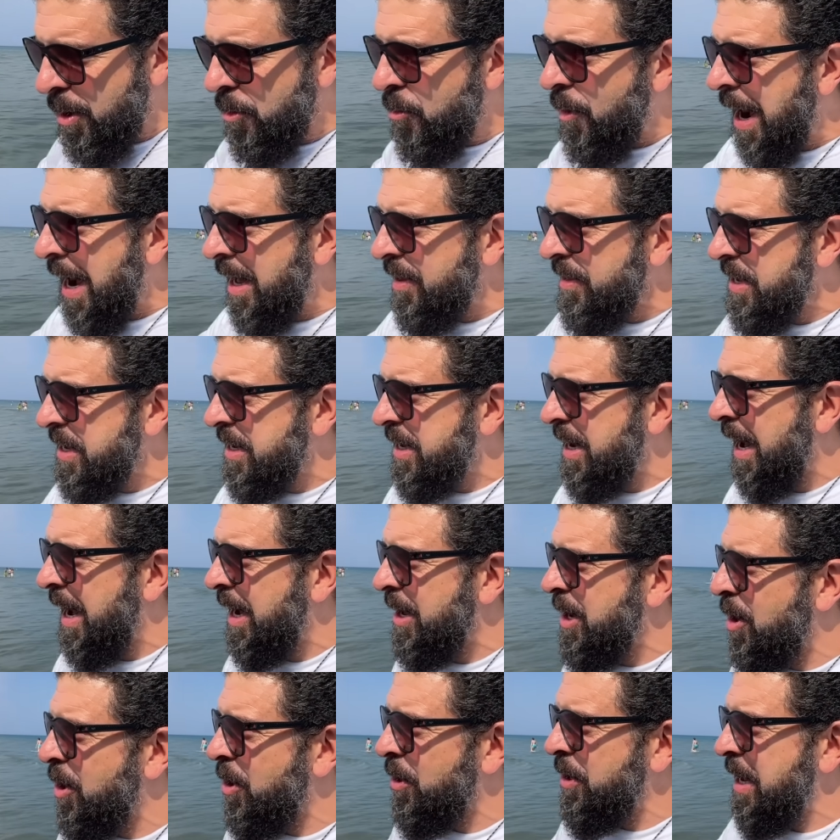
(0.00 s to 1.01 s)
Wile E.
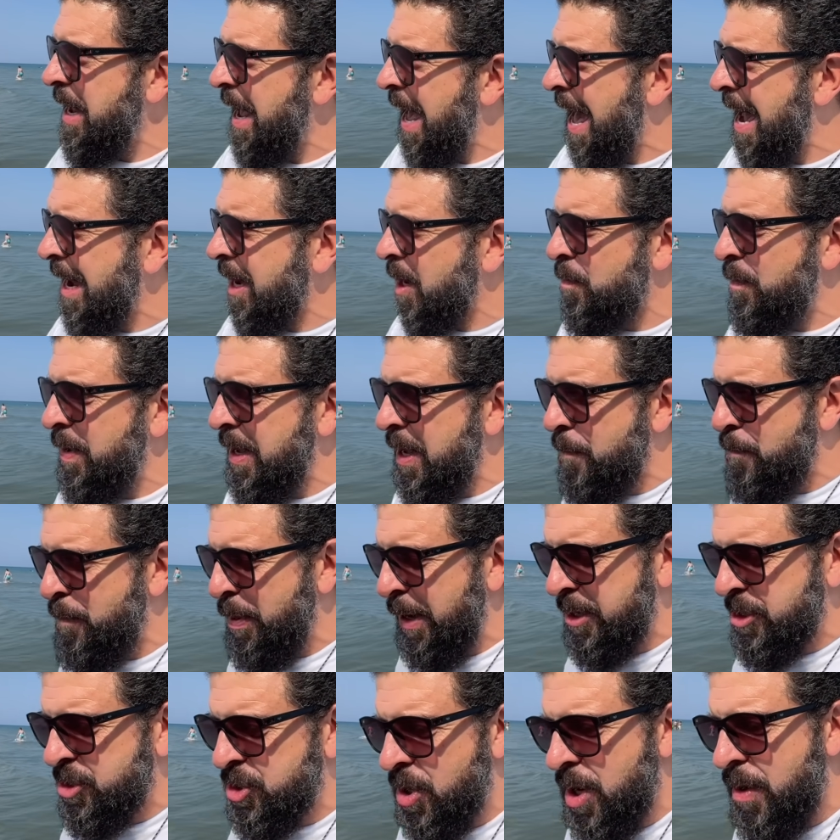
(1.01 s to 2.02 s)
Coyote, Acme
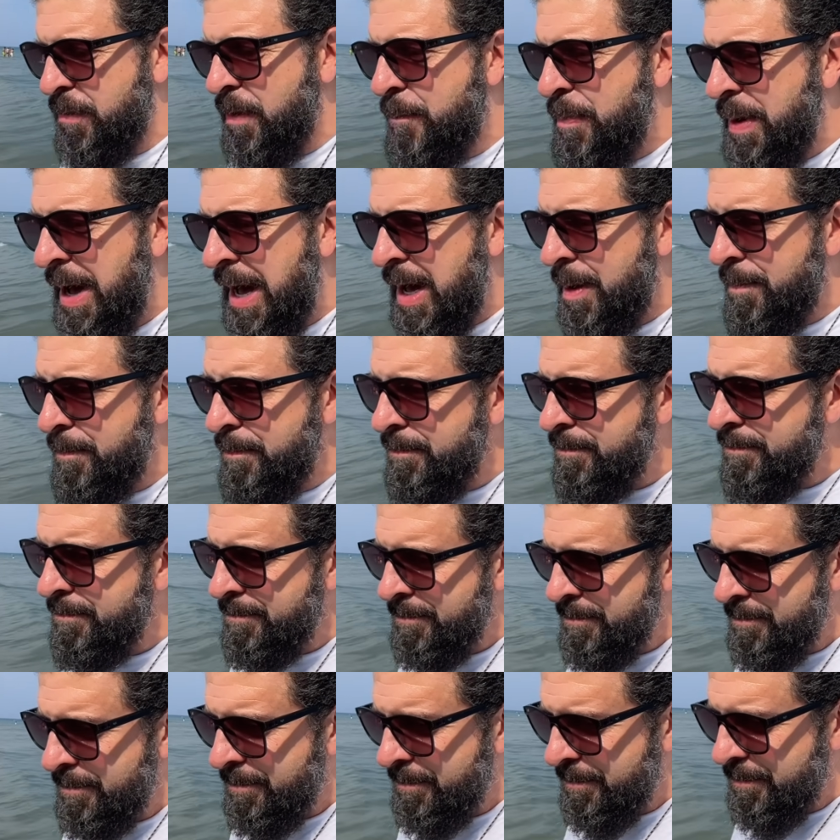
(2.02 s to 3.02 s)
picture of a bomb?
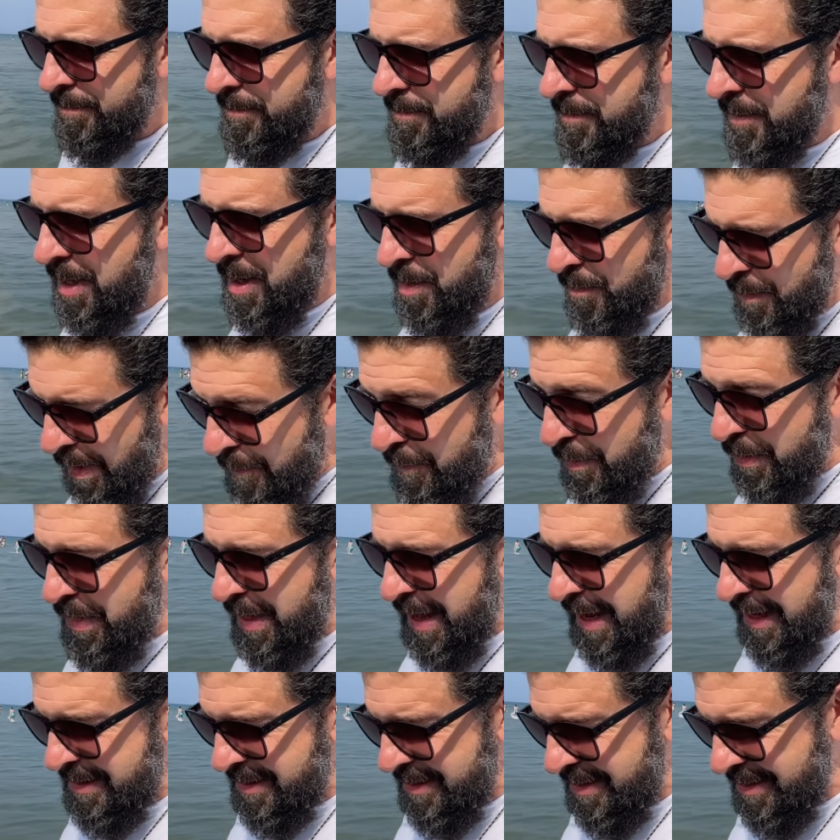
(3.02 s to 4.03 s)
Remember
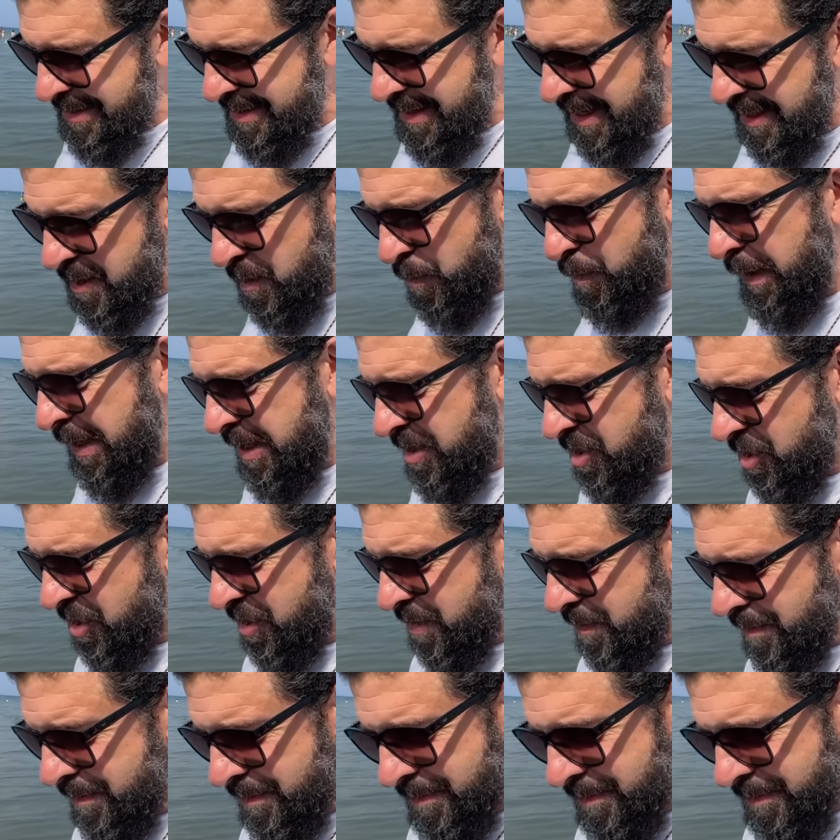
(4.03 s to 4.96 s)
that speech?